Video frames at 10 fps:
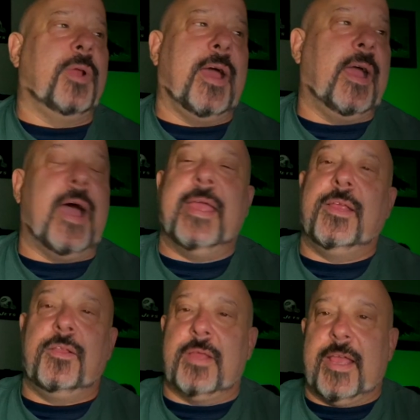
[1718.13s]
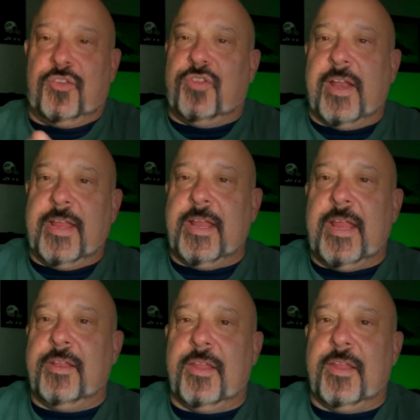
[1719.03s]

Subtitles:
I had said it in